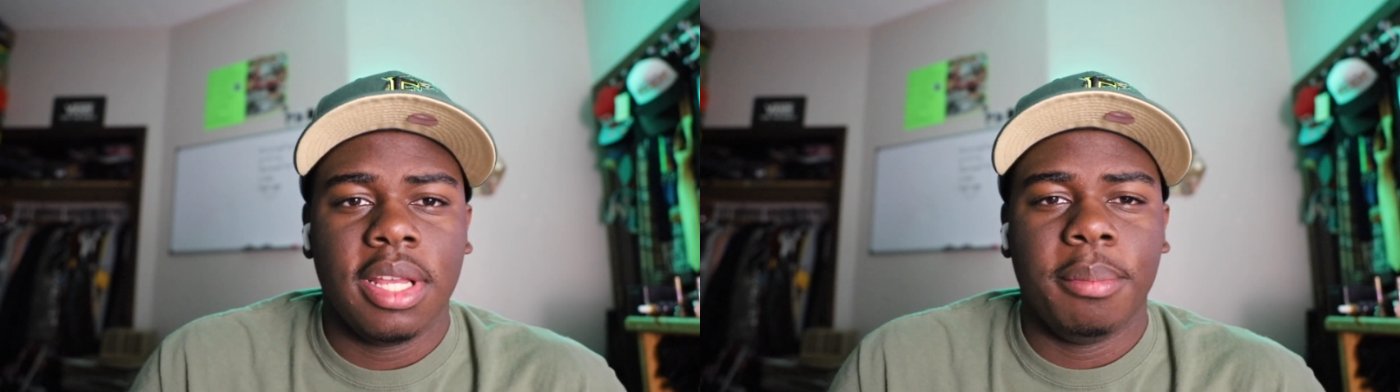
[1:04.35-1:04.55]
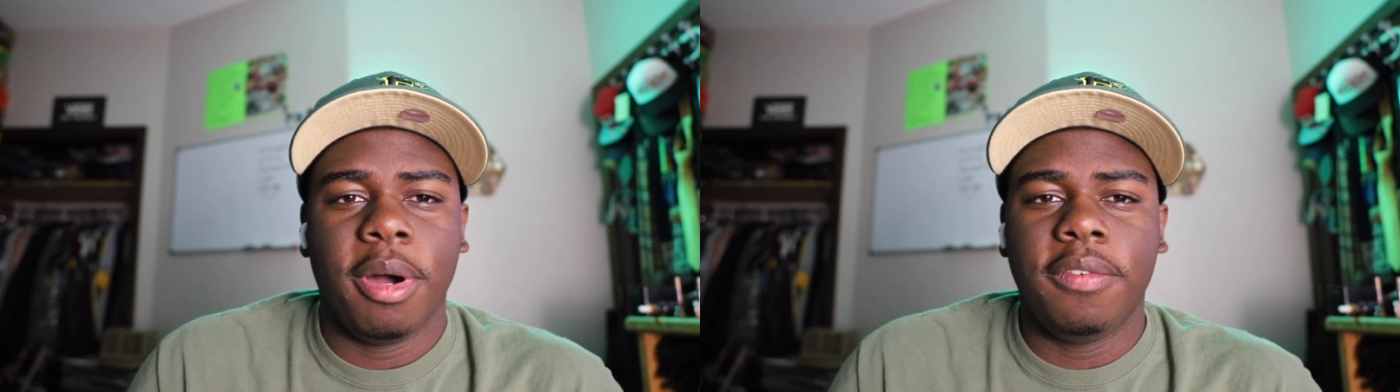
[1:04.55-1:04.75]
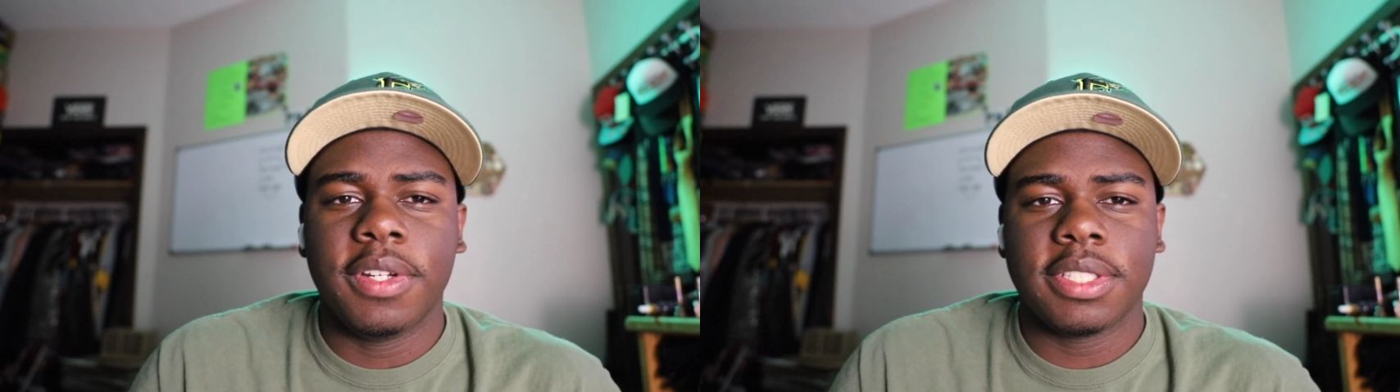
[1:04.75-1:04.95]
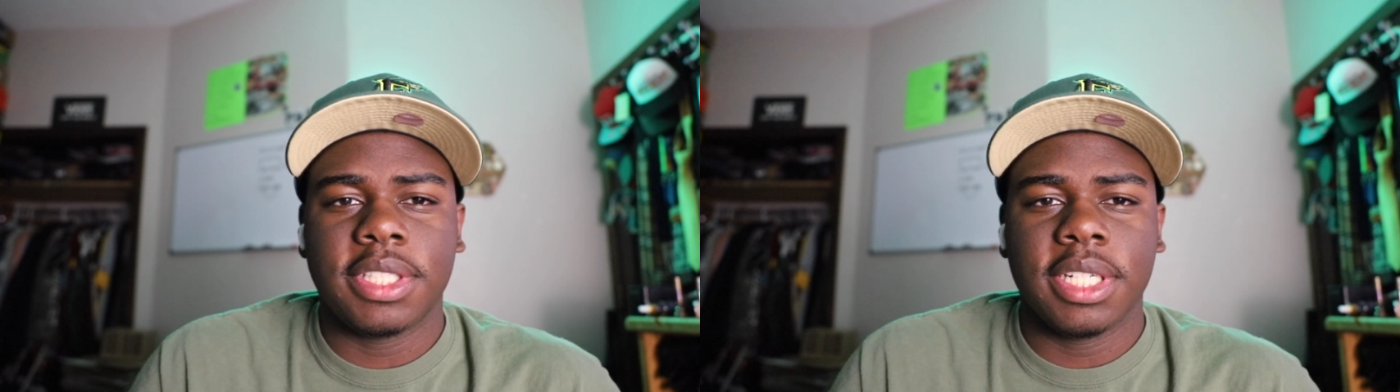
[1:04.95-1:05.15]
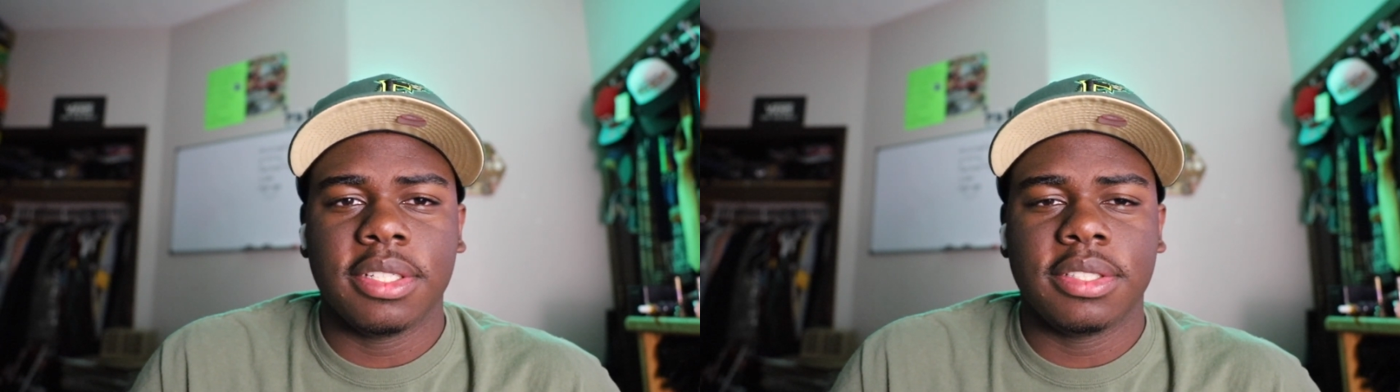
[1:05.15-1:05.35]
Both of the
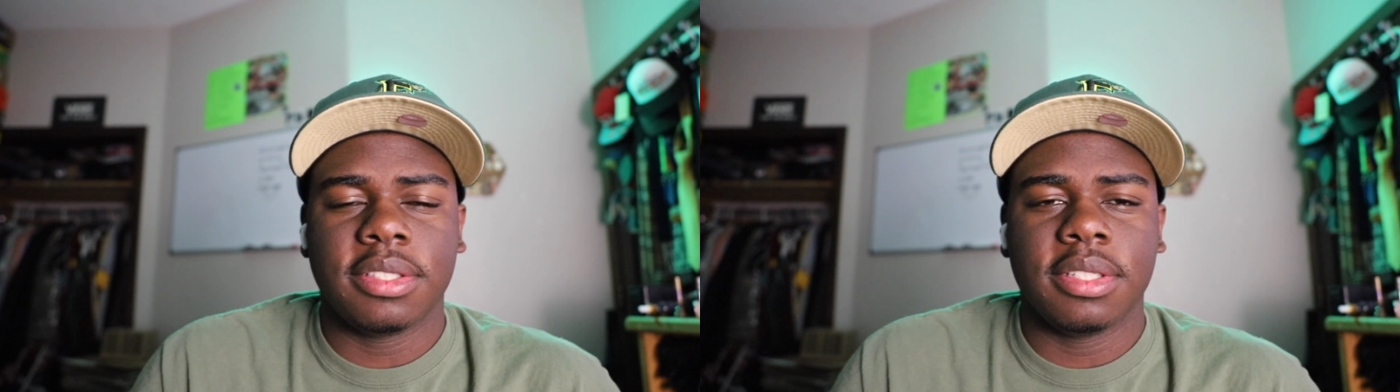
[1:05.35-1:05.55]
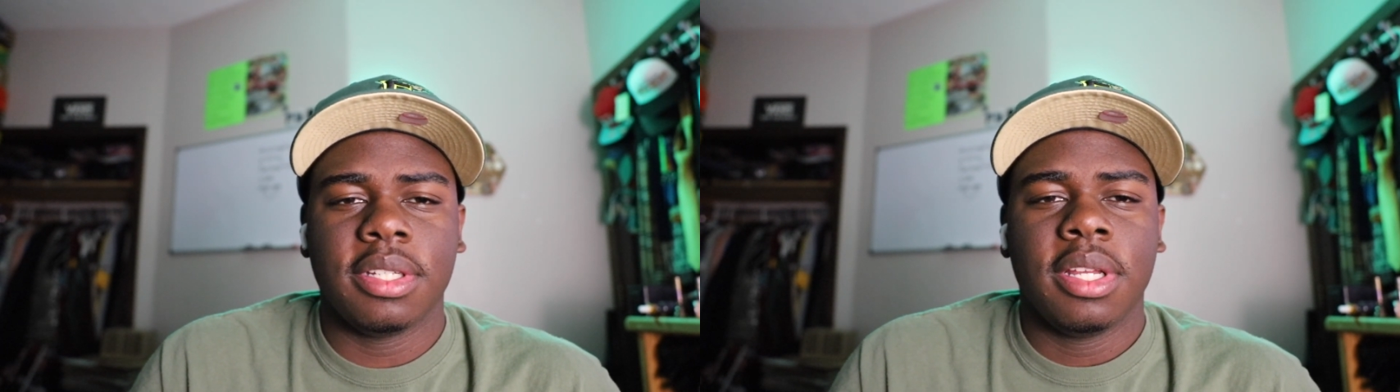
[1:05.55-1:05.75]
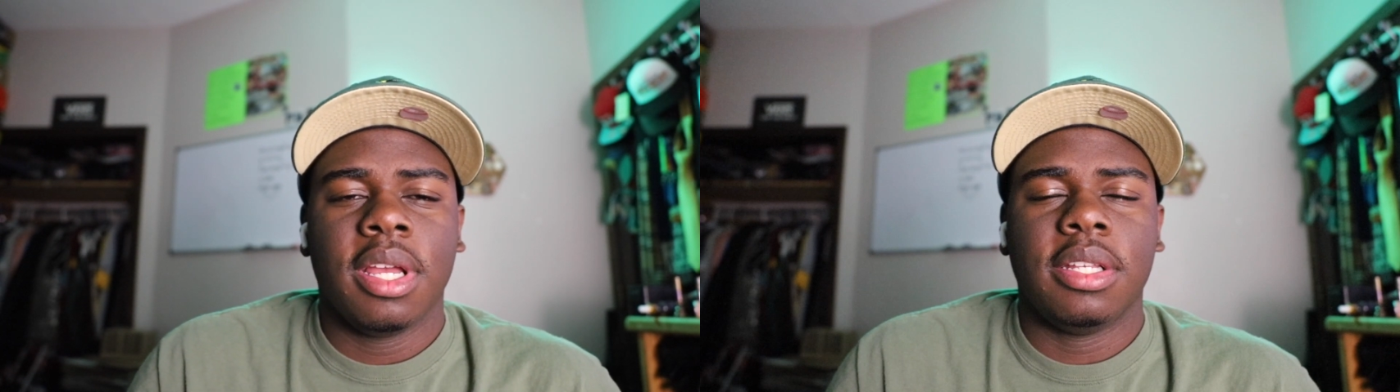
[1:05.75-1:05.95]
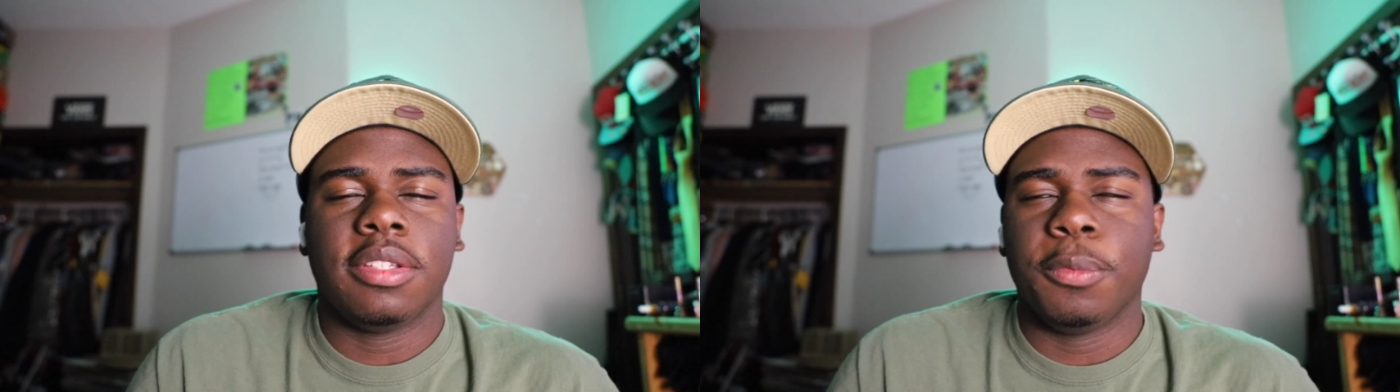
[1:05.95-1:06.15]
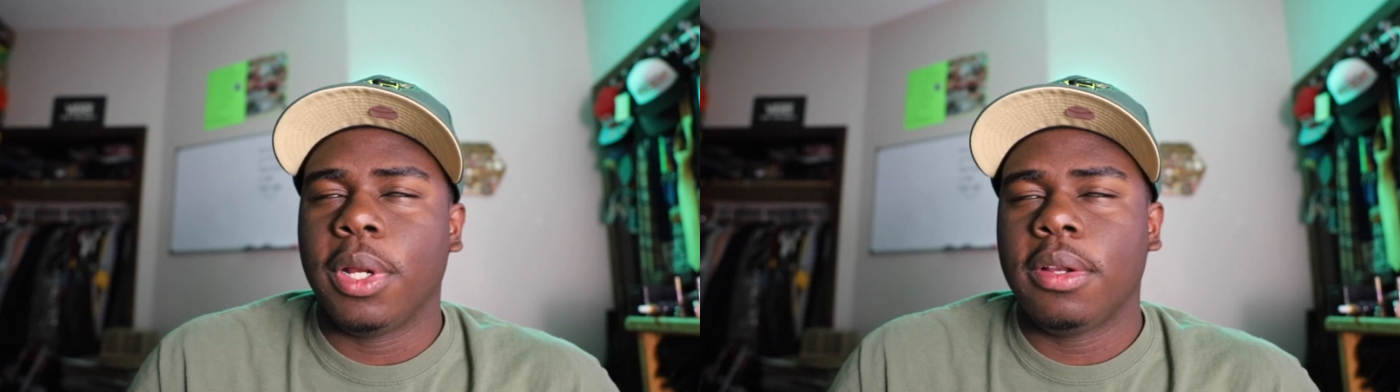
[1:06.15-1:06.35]
stickers,
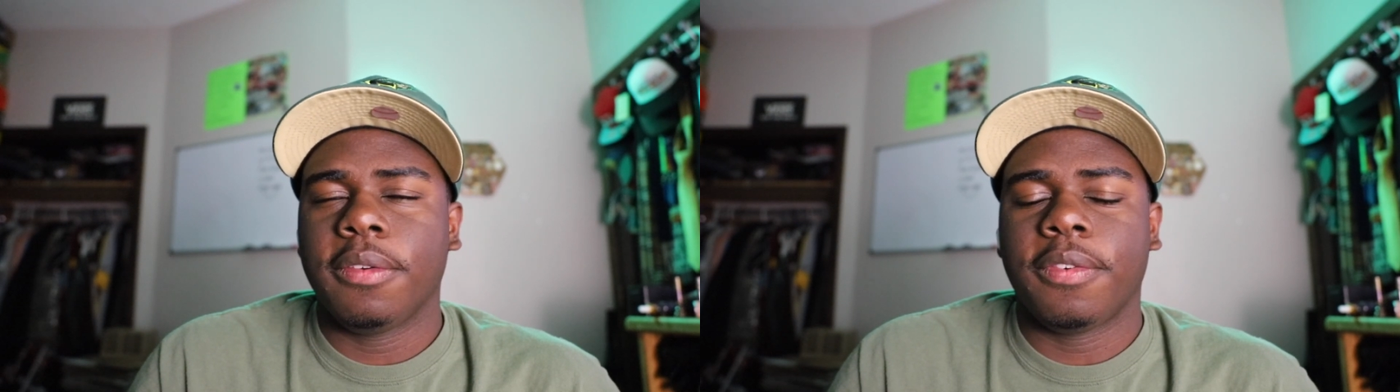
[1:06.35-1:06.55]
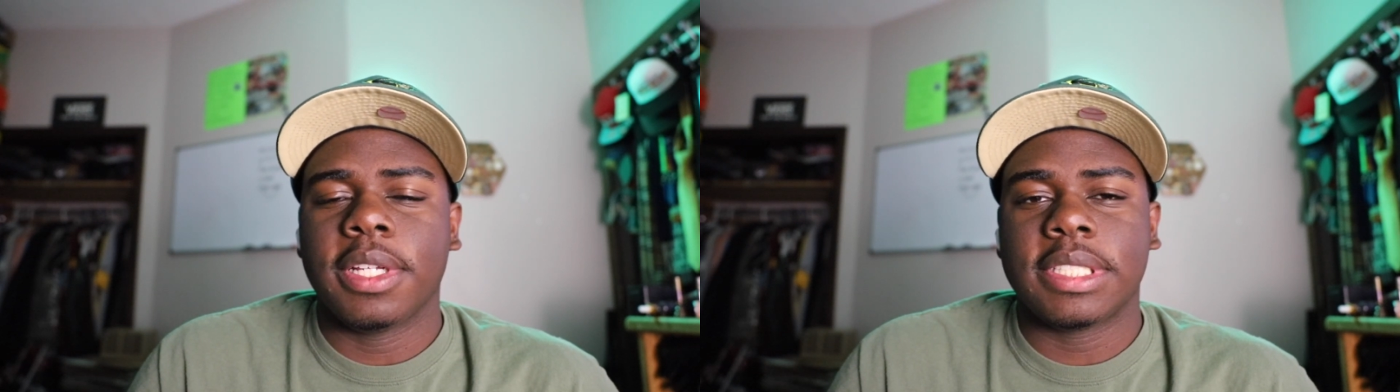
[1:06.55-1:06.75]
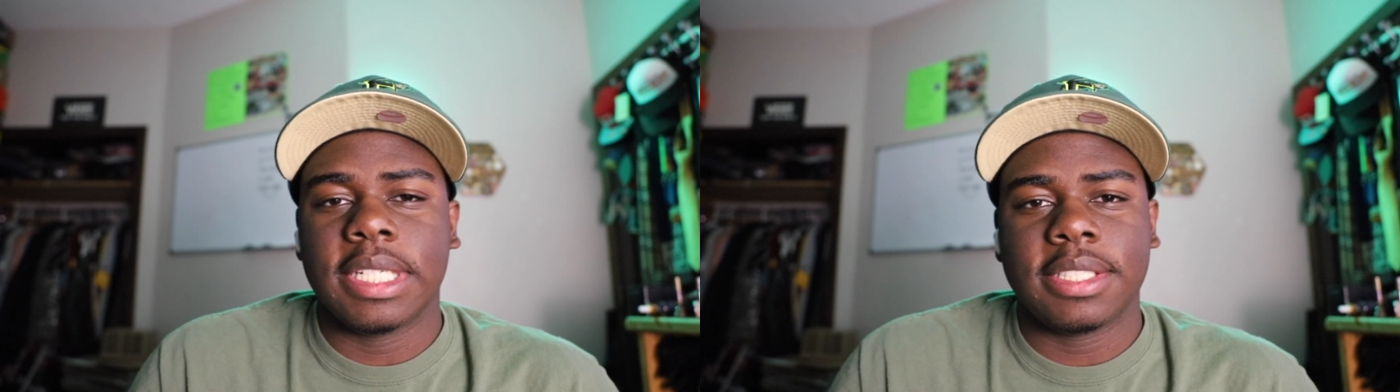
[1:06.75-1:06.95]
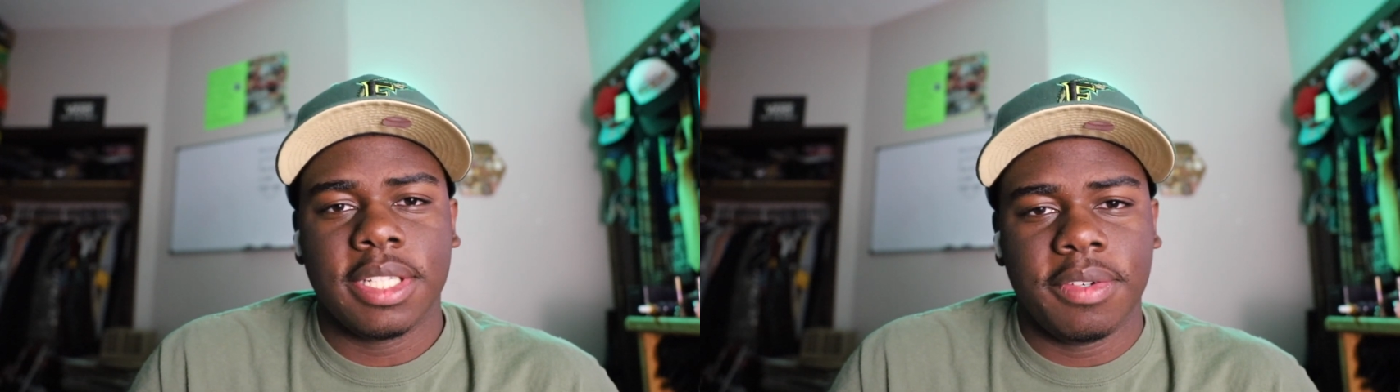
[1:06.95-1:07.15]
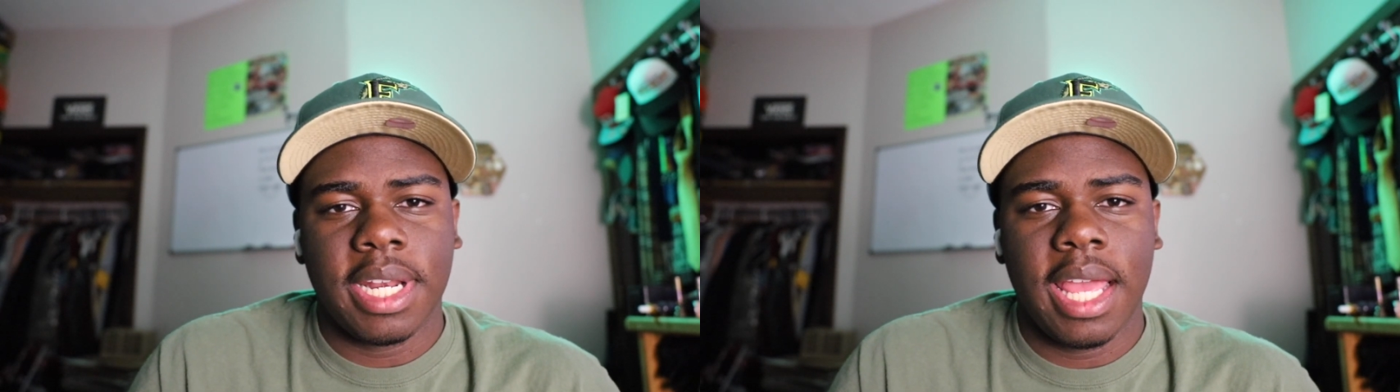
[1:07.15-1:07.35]
one on the front said
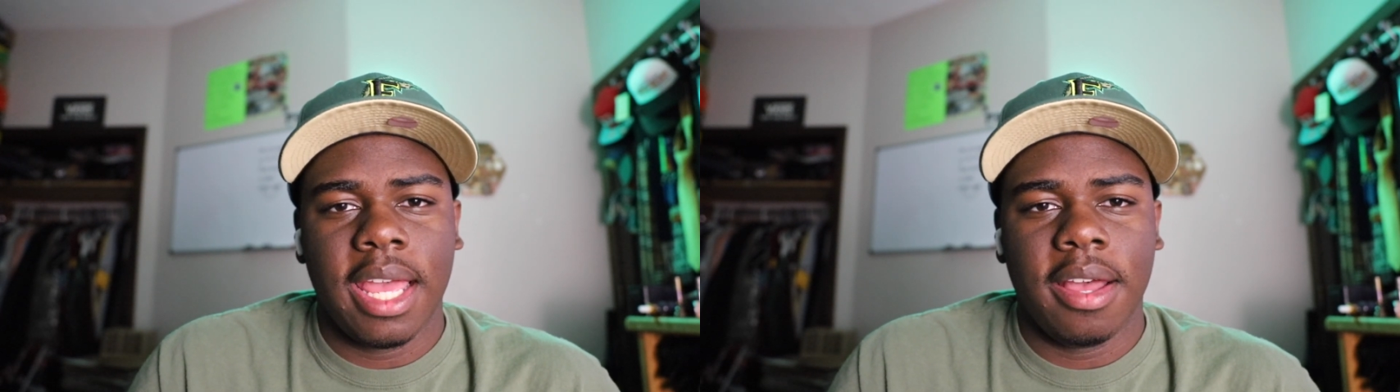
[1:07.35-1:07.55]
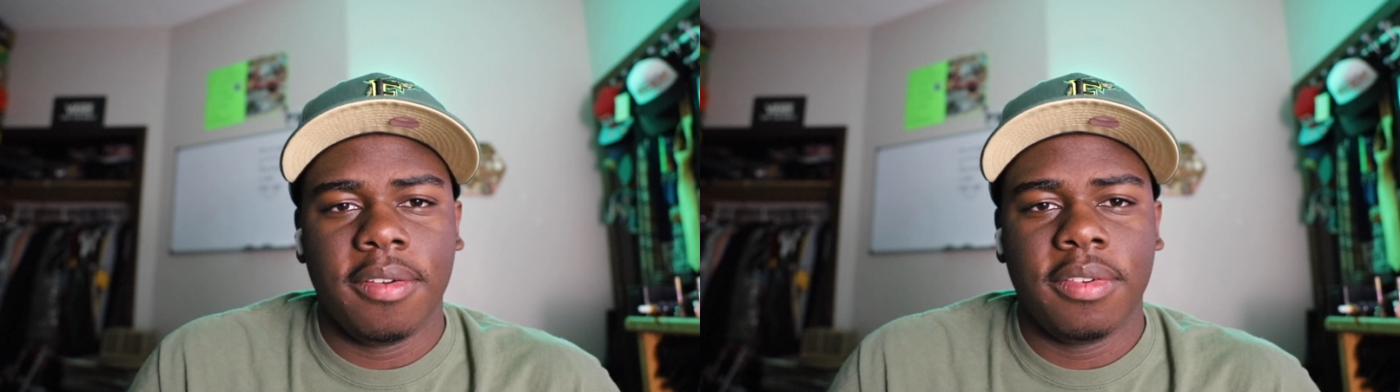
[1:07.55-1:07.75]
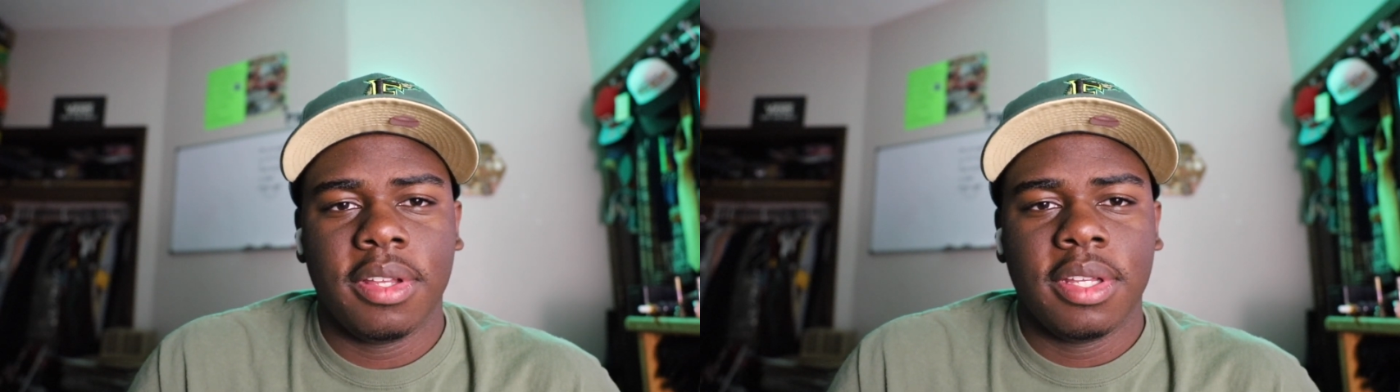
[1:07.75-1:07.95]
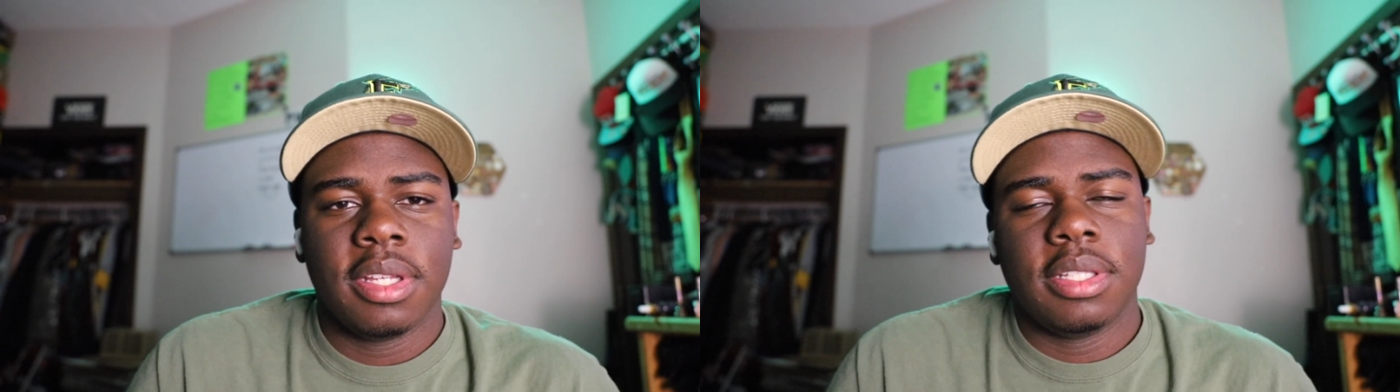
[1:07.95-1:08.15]
7.5.